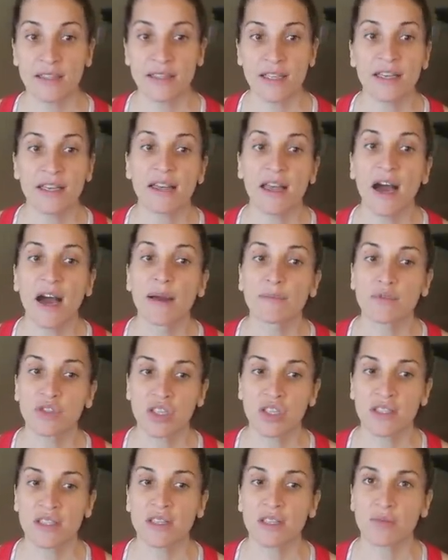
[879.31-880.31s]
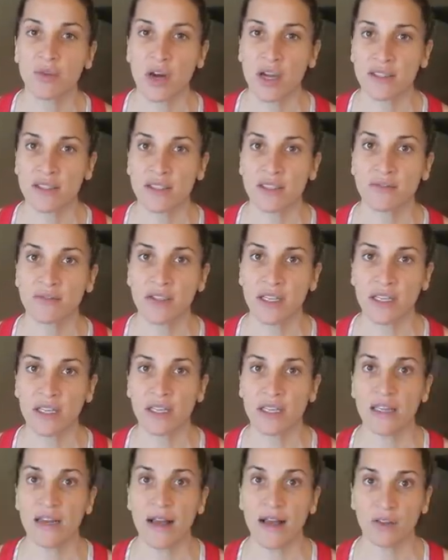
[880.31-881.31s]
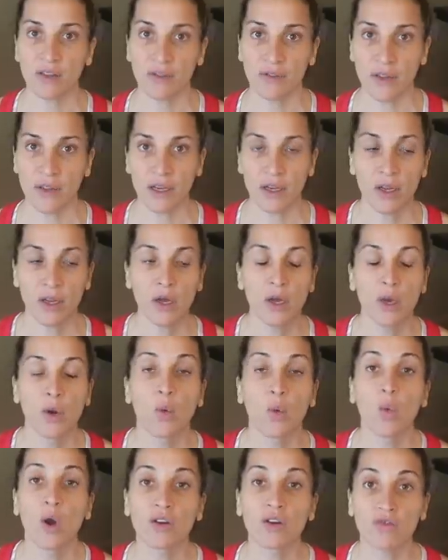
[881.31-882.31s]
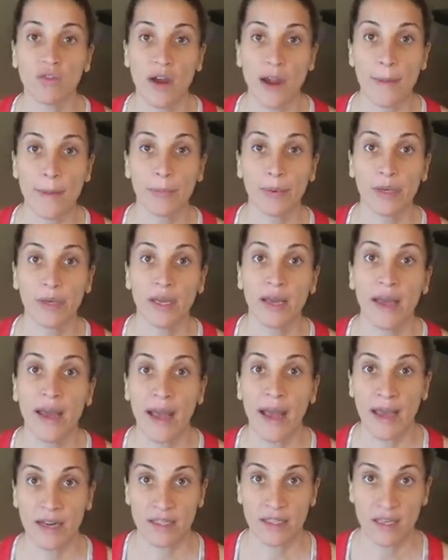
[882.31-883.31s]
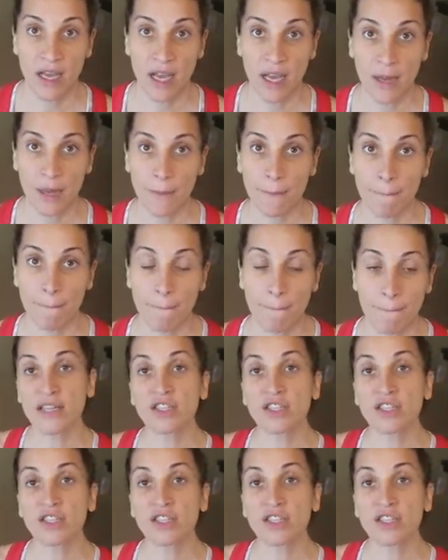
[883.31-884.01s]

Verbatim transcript: I said, I'm just in the process of eating an elephant, one rep at a time.